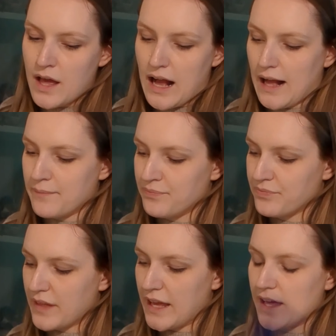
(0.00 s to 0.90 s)

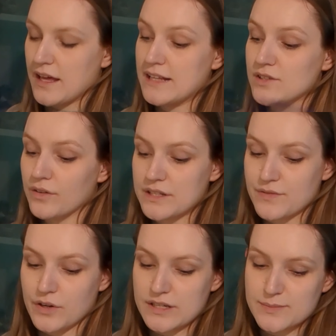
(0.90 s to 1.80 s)
The kids got this
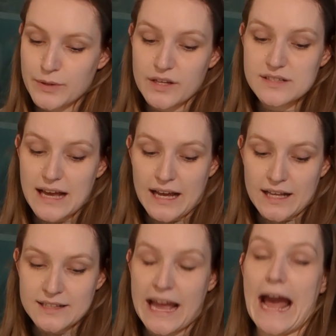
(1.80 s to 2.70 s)
for Christmas
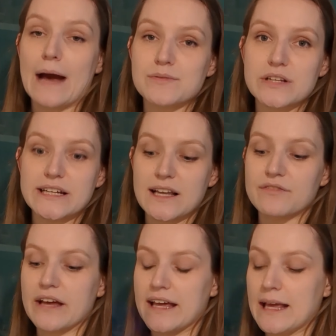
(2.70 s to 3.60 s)
and they absolutely
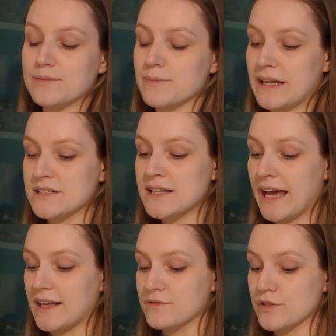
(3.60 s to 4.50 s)
love it. It keeps them
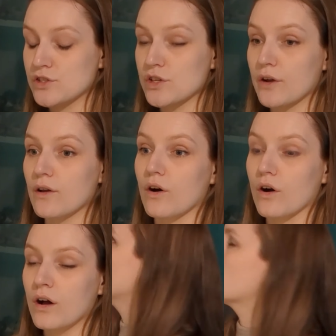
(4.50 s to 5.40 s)
entertained for so
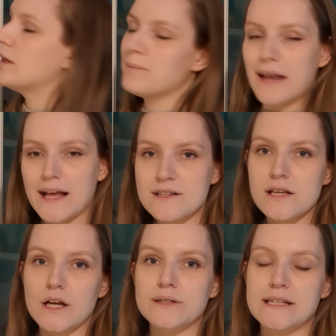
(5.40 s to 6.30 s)
long. We plan
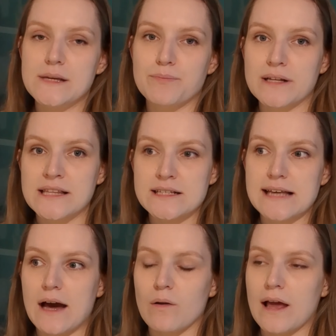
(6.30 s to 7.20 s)
to only bring these
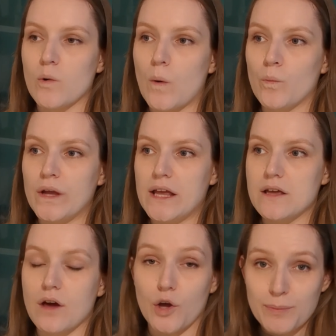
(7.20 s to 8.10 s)
out like when
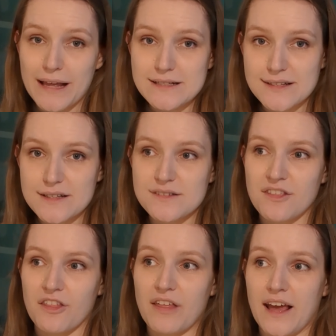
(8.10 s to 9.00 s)
we go places, so
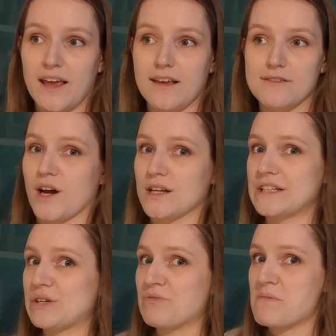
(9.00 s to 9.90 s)
that they kind
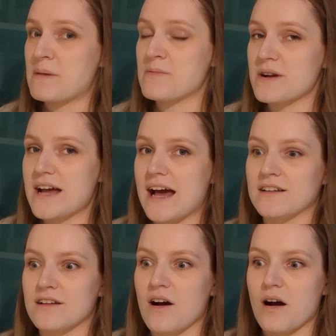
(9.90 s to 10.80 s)
of don't remember it
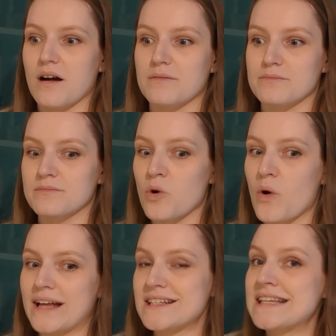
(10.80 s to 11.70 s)
and are
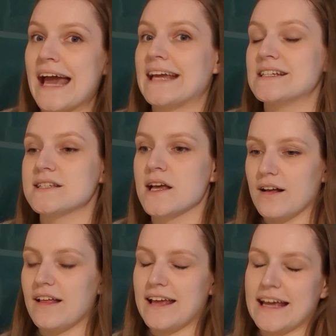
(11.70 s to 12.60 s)
more entertained.
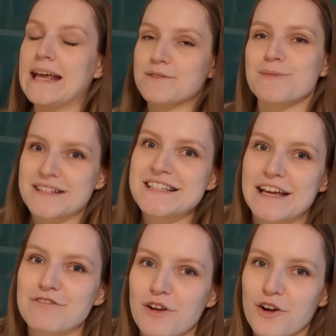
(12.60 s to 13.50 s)
It keeps them
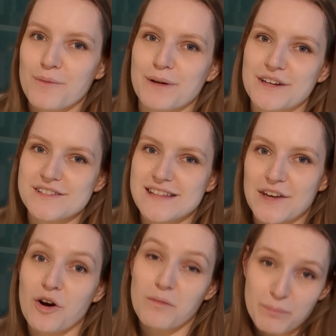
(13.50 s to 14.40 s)
entertained for longer because
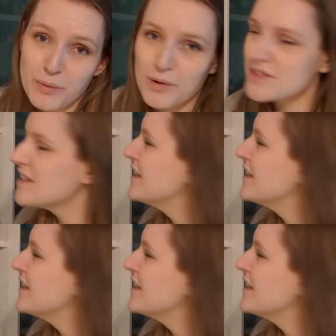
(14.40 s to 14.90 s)
they're not bored.